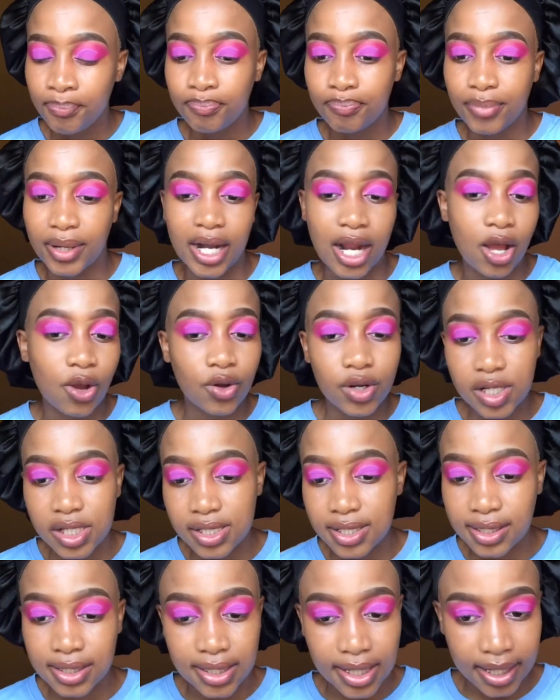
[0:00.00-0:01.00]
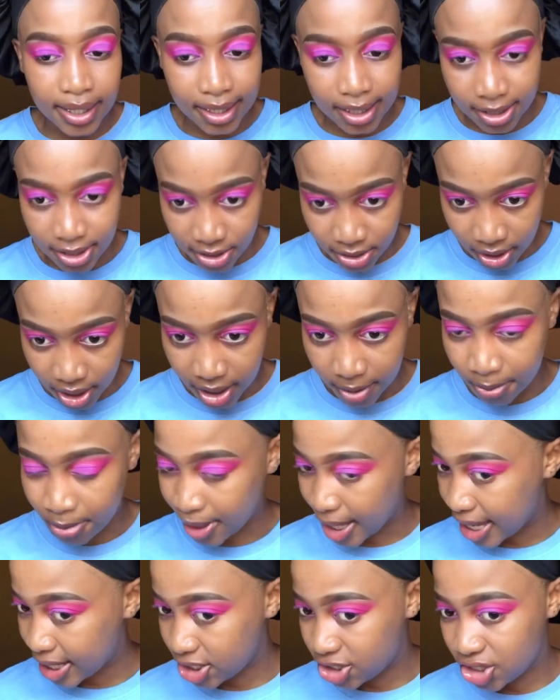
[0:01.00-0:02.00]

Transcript: but I honestly think it's not a bad